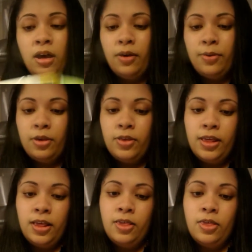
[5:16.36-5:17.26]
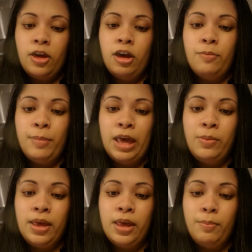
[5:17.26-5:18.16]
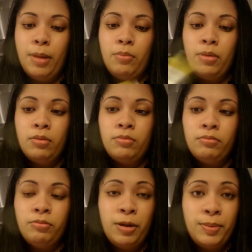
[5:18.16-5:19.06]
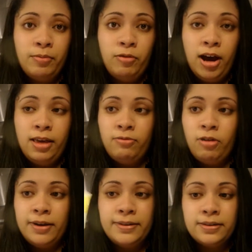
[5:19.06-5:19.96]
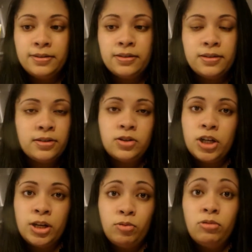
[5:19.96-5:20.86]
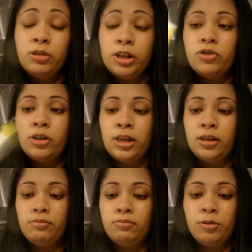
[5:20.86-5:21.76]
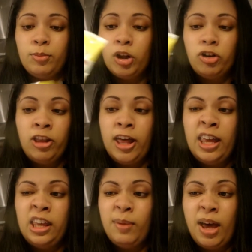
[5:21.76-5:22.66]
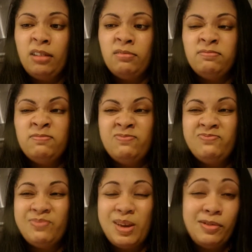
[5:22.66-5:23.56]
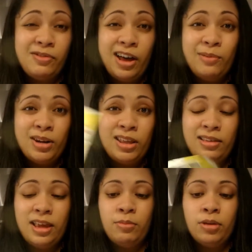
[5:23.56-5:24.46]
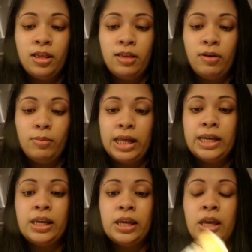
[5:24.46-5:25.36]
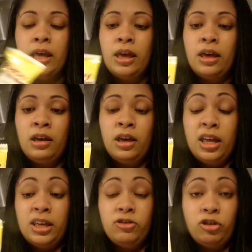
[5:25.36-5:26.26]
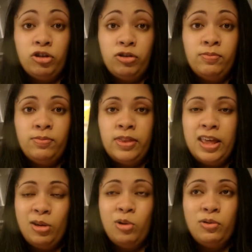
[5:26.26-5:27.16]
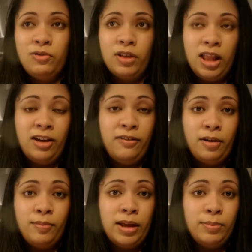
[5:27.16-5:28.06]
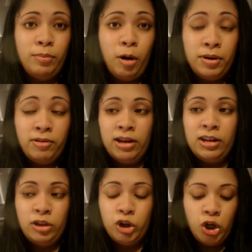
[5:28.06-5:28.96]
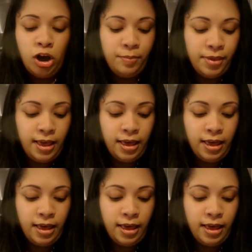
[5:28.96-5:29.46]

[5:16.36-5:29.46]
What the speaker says: So this is the baby Mum premium rice rusks. She will literally demolish that in about maybe 5 minutes, 10 minutes if I'm lucky. So these are good for like if I'm like popping around in the shops.